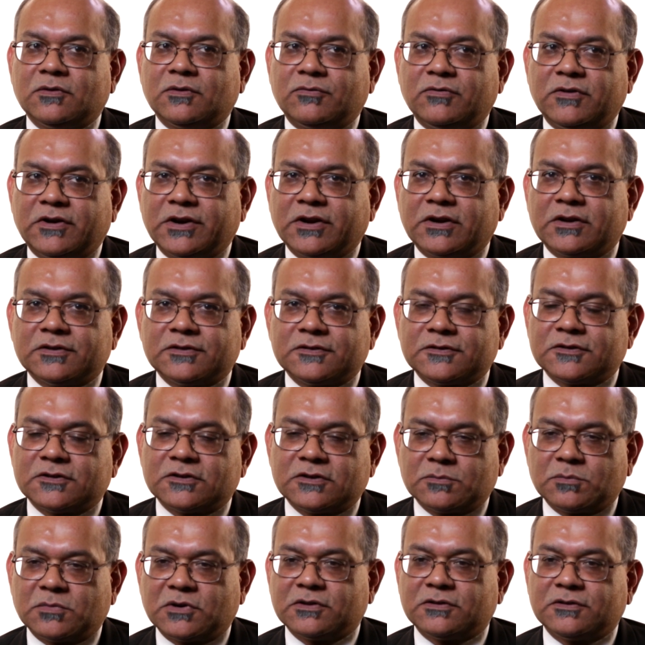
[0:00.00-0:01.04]
we are very
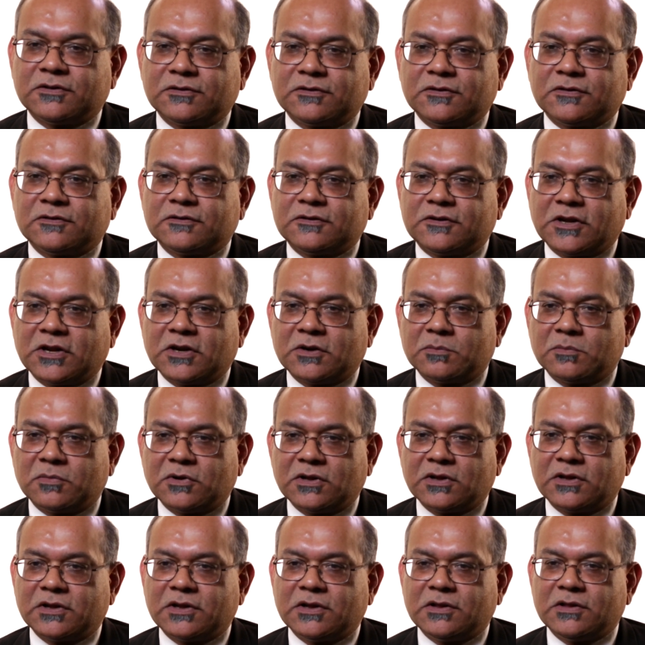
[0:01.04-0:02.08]
concerned about the
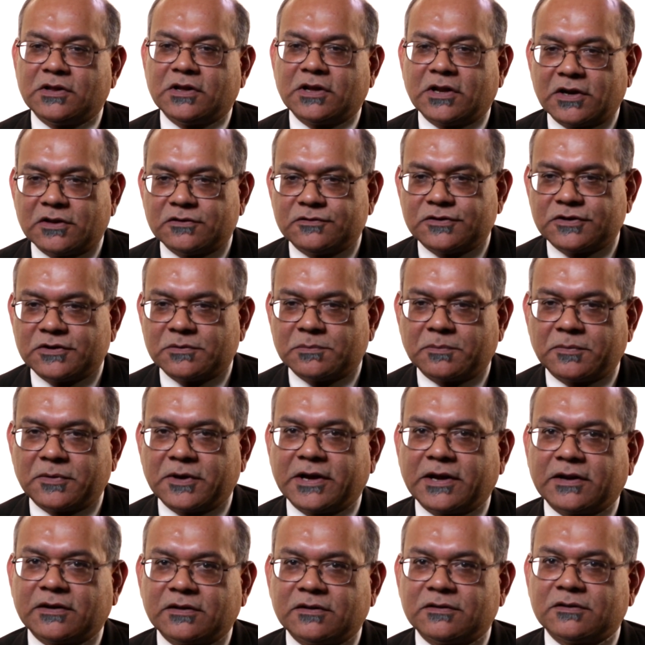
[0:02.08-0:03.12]
sustainability, the energy
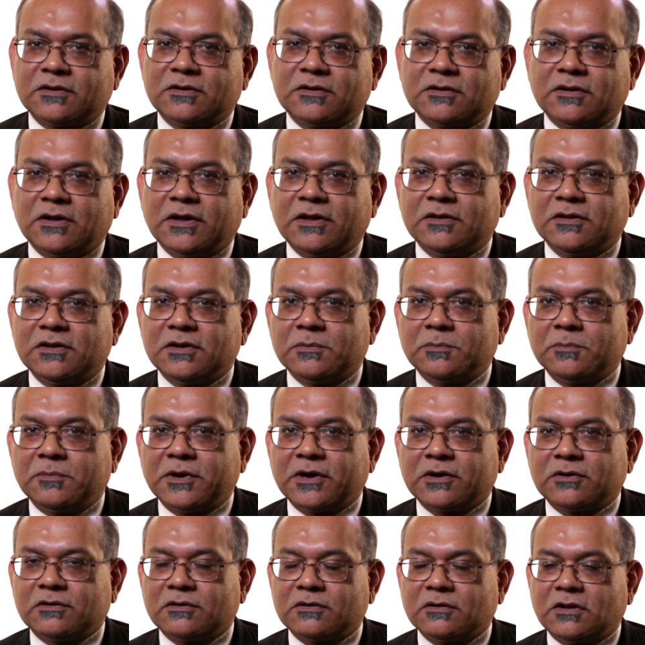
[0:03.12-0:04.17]
impact, and, and the
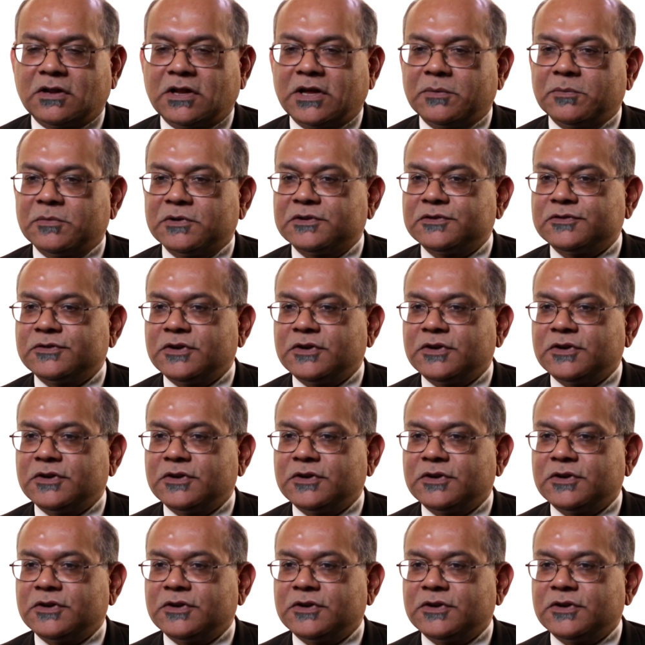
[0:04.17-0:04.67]
impact on climate